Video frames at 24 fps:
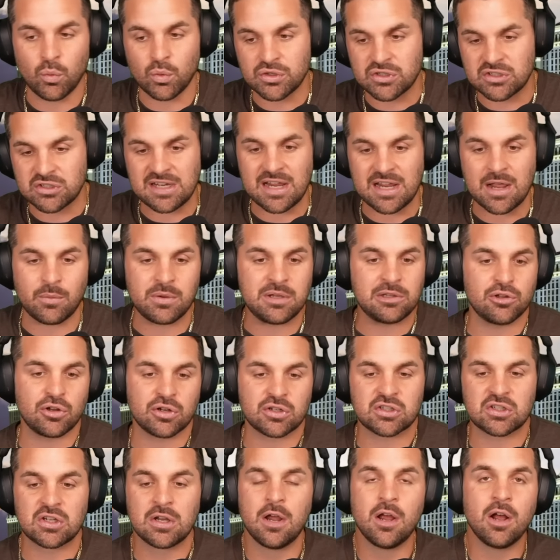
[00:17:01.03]
We'll see how he
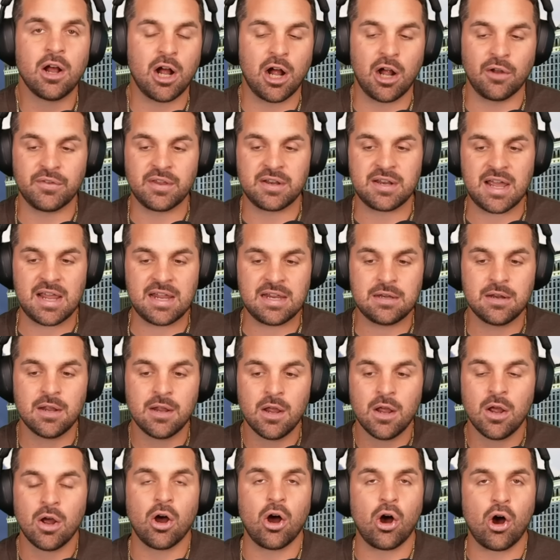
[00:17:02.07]
looks on the night.
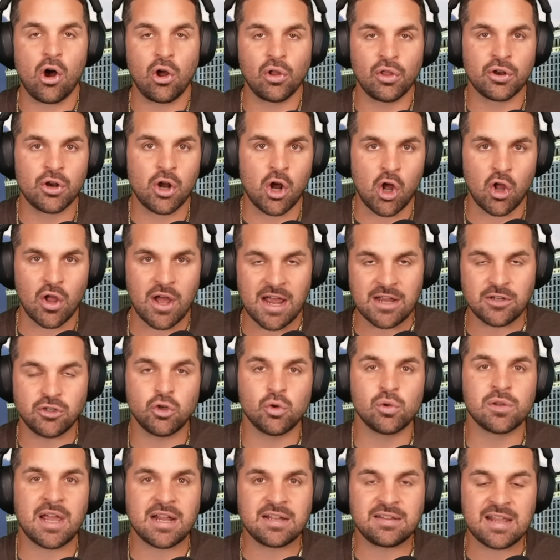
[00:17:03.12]
All in all, I
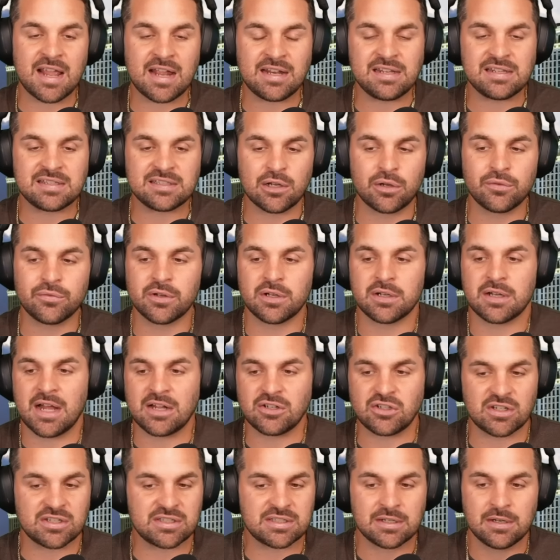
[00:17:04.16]
do like Danny Silva. I
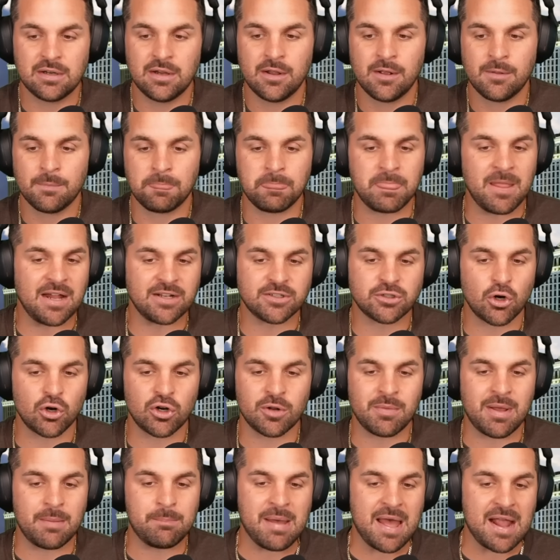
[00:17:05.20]
just not
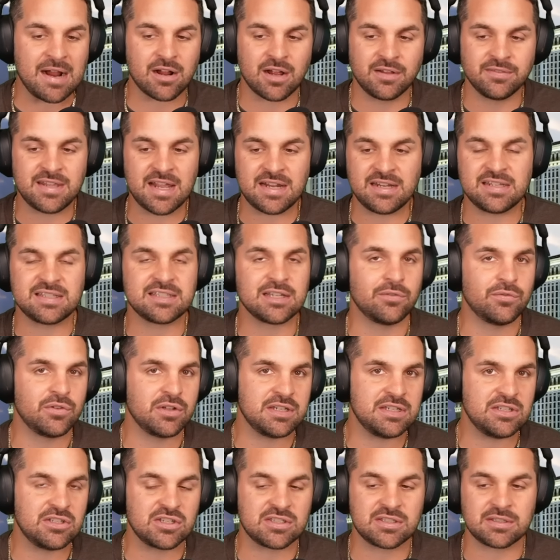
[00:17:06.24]
turning my back on Danny Silva.
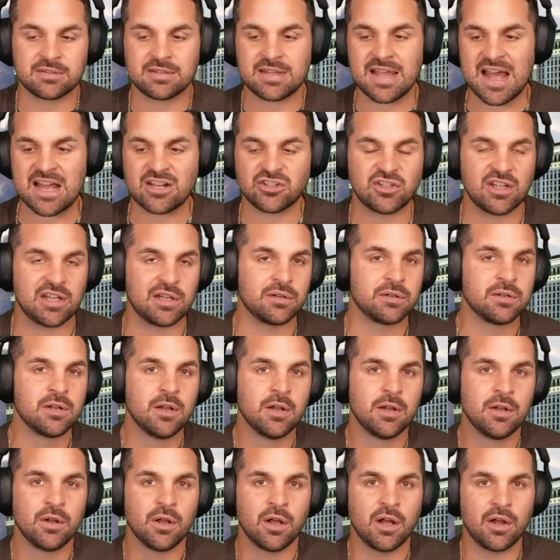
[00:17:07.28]
He just cashed in
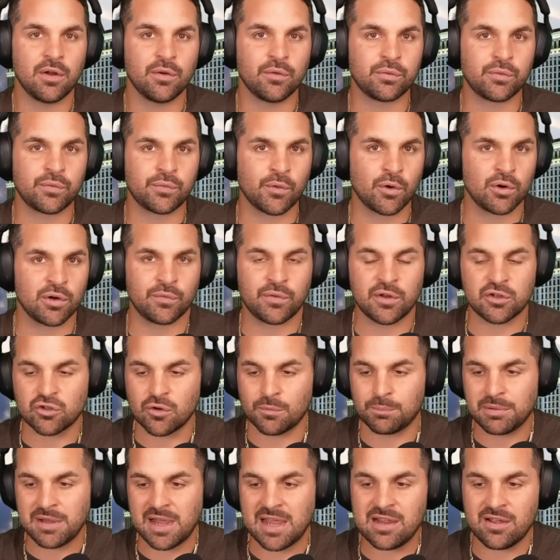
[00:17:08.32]
for an
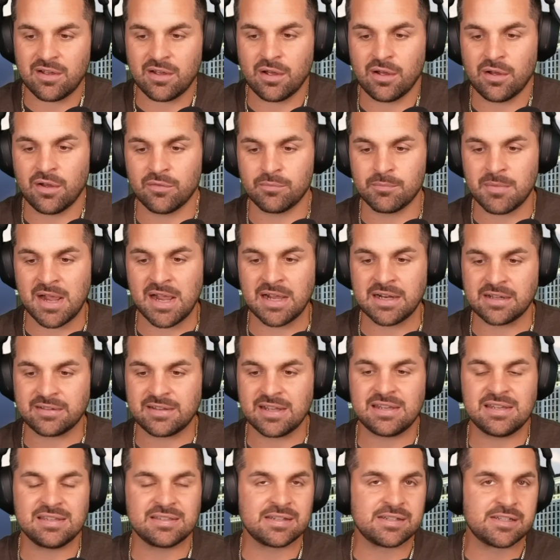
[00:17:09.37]
official play of mine. I
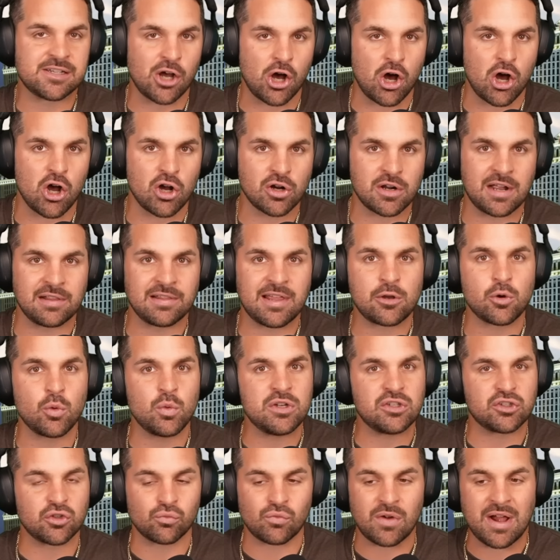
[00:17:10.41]
think he's a dog. I like who
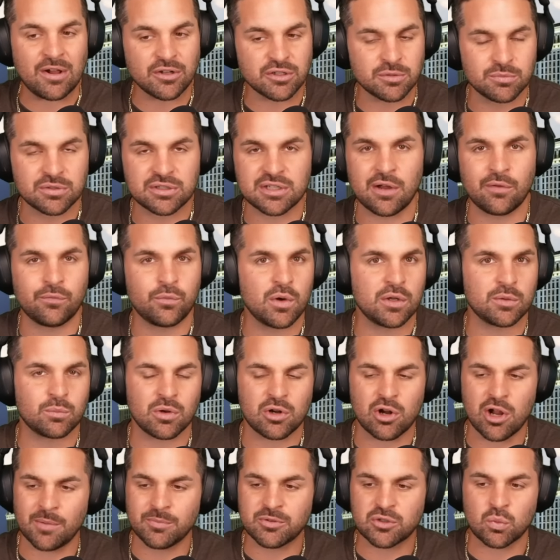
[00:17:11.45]
he surrounds himself with,
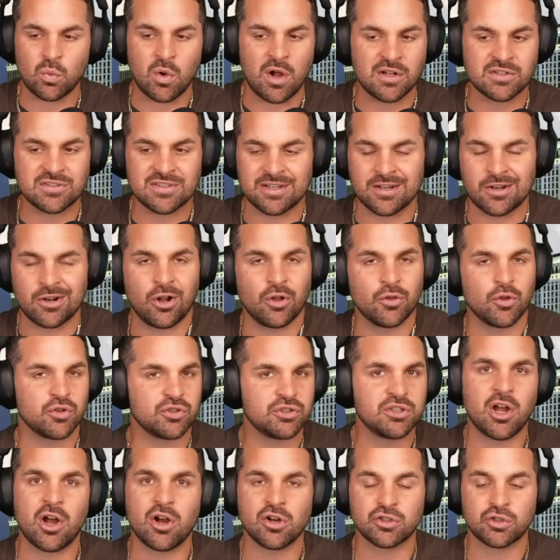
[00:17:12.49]
Cub Swanson and all
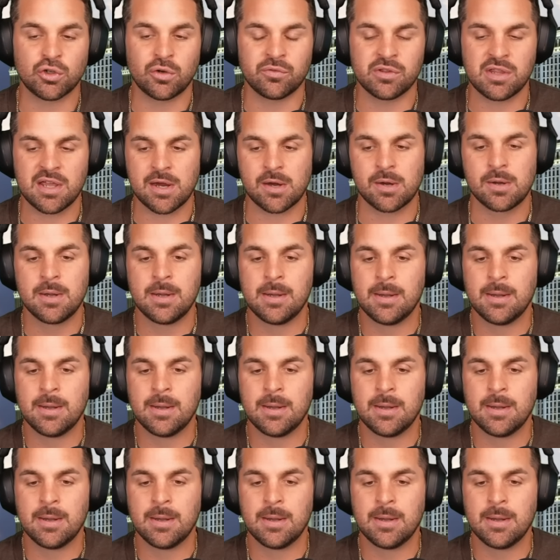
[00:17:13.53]
those dogs over there.